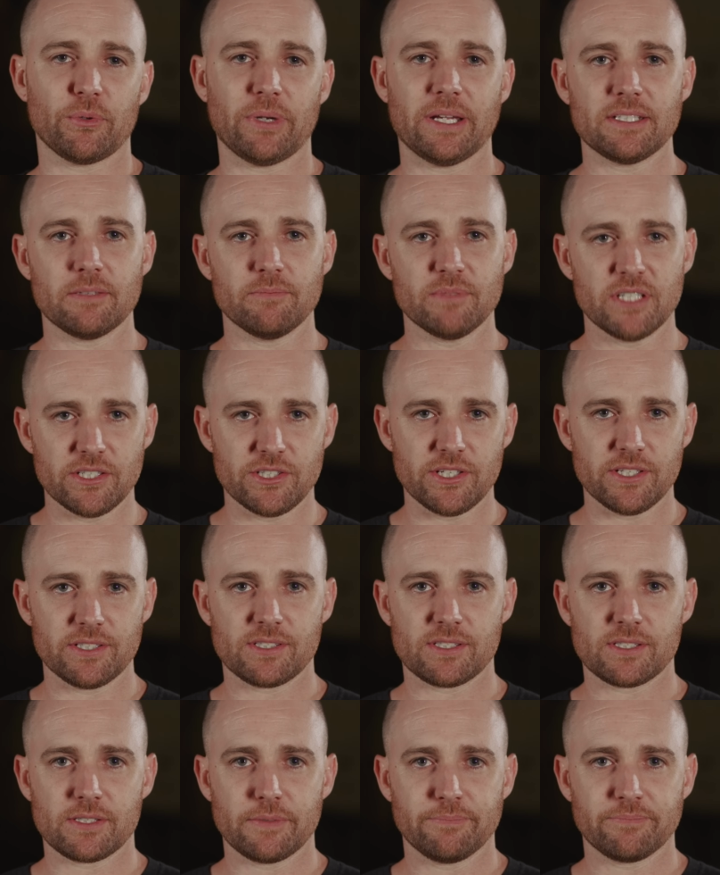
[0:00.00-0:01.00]
random
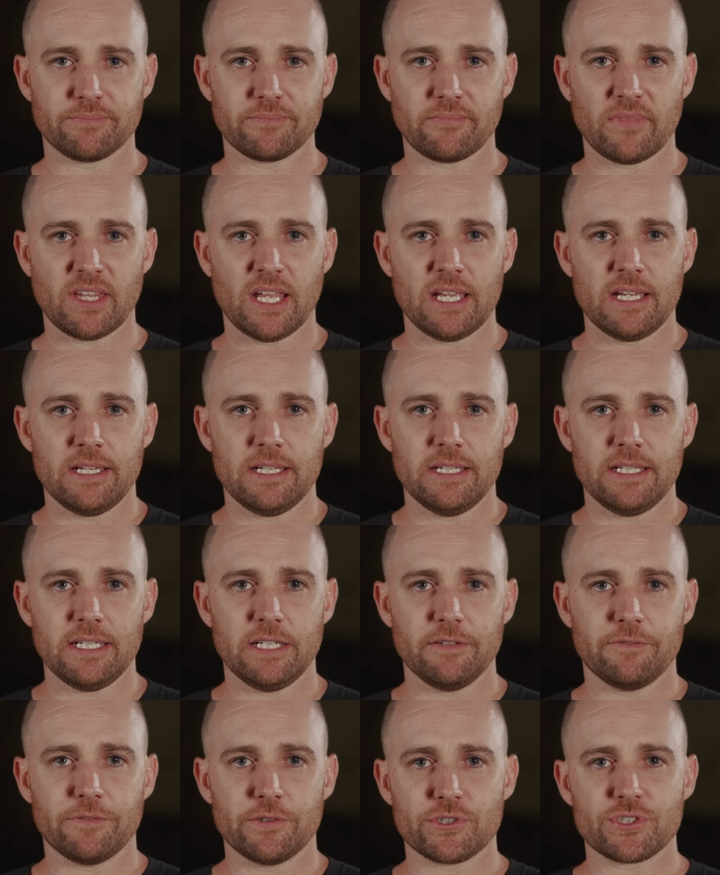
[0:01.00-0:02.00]
digits.
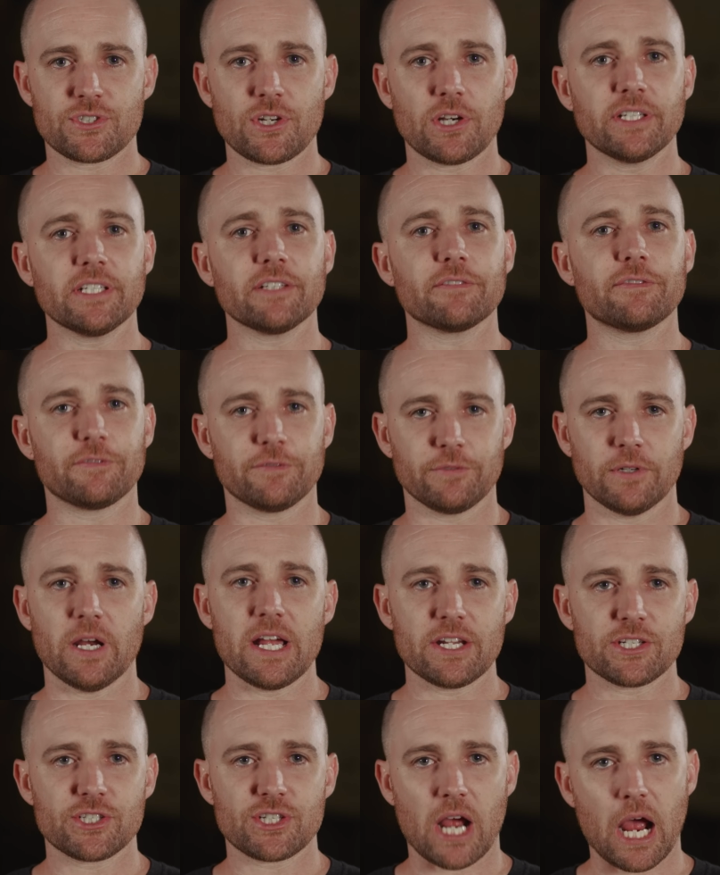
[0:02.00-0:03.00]
If you're starting
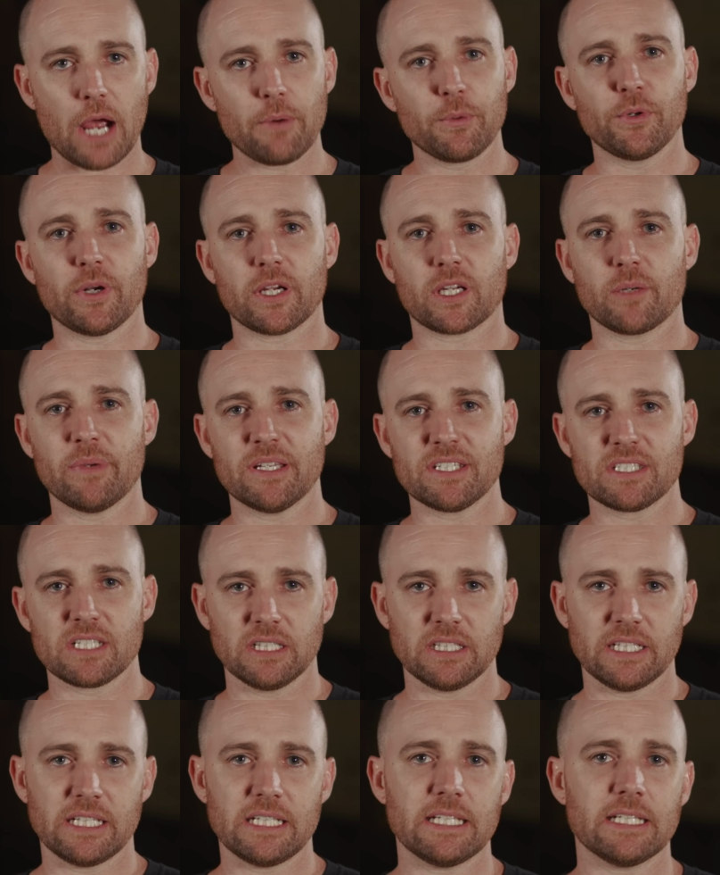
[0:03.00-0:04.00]
fresh, I would recommend
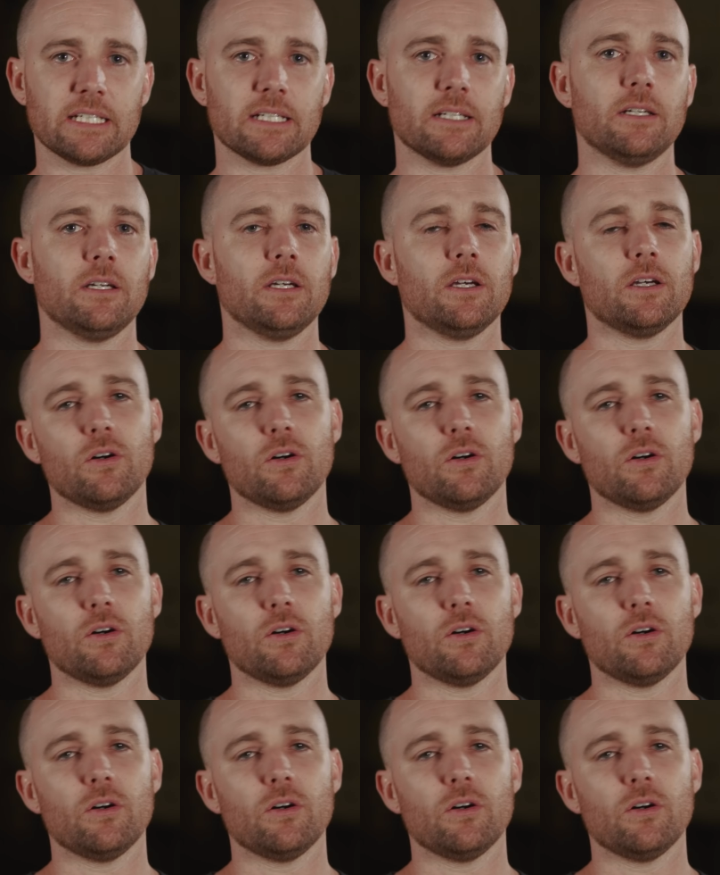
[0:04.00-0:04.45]
deleting